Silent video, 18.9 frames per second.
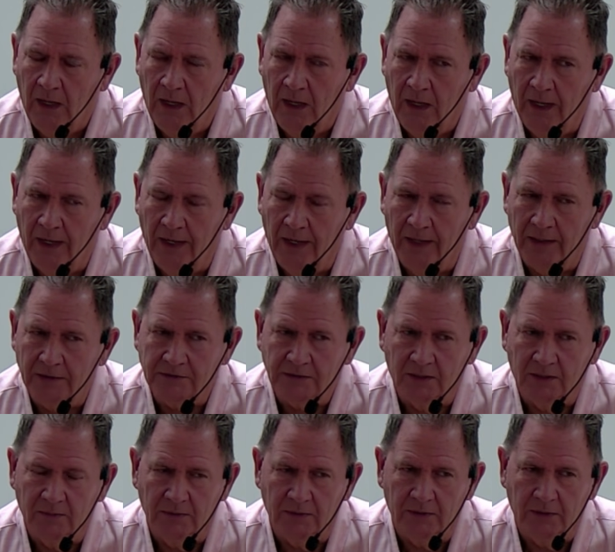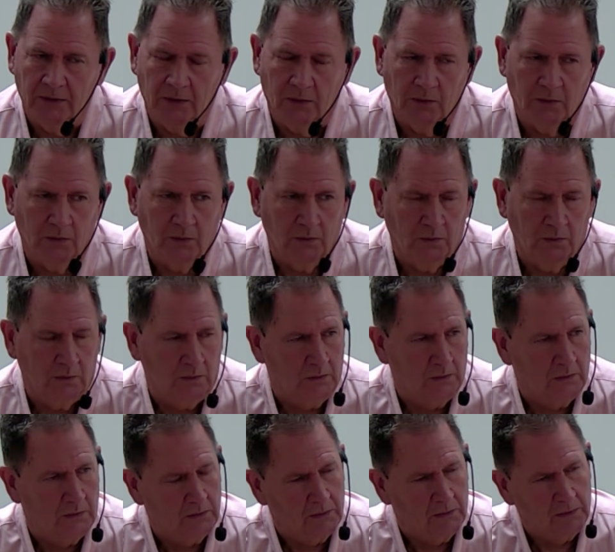And I asked him,
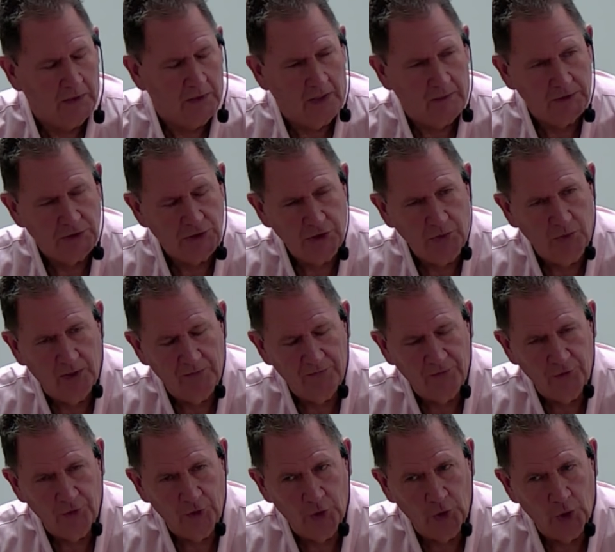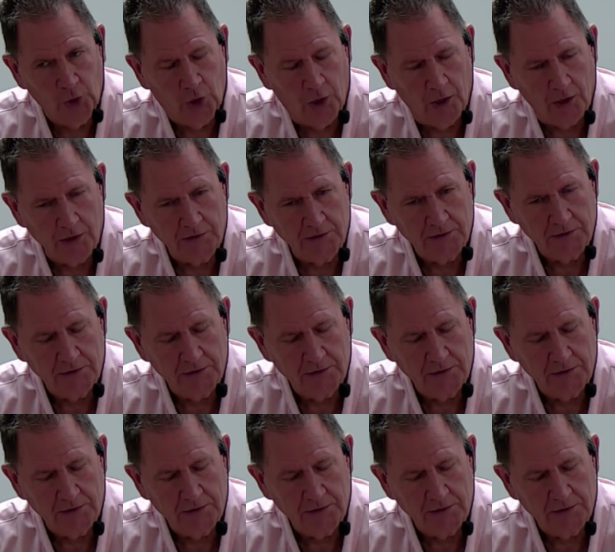how much do you want for the log?